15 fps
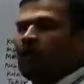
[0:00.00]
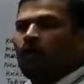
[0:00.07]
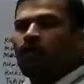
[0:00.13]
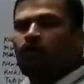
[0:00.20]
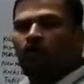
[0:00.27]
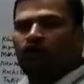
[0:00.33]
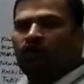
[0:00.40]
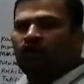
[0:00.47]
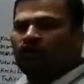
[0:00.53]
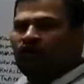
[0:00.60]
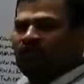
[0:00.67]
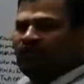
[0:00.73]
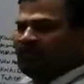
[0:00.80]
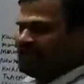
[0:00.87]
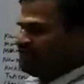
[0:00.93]
for
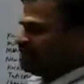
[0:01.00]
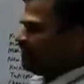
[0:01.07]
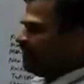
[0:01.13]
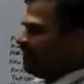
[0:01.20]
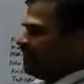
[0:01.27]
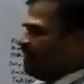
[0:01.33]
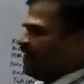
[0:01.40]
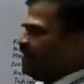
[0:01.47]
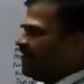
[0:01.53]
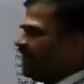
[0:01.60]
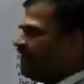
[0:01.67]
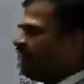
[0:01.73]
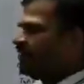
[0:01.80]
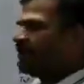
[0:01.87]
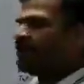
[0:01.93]
this granary
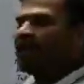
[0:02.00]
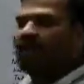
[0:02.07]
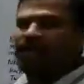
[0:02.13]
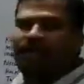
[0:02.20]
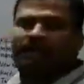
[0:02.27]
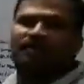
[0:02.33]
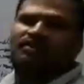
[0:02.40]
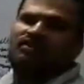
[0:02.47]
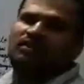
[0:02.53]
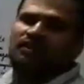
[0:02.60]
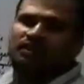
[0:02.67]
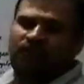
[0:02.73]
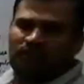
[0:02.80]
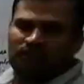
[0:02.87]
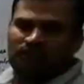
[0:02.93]
and the industrial
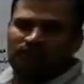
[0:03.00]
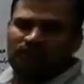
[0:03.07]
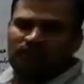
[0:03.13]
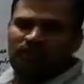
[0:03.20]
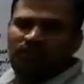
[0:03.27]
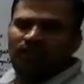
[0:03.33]
things